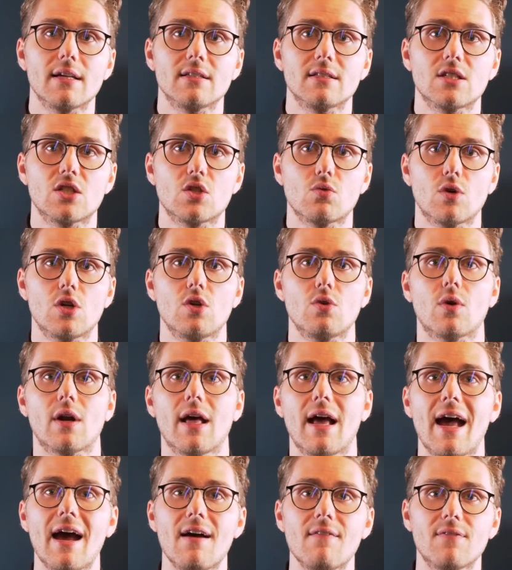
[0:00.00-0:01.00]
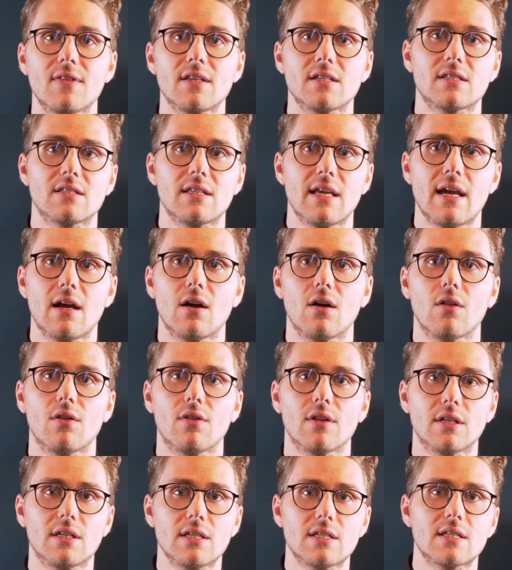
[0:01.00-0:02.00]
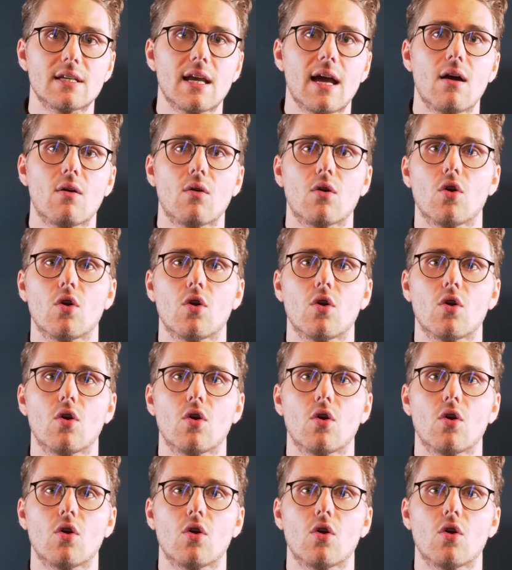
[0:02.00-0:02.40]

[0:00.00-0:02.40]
This is when you want to have the sale or the discount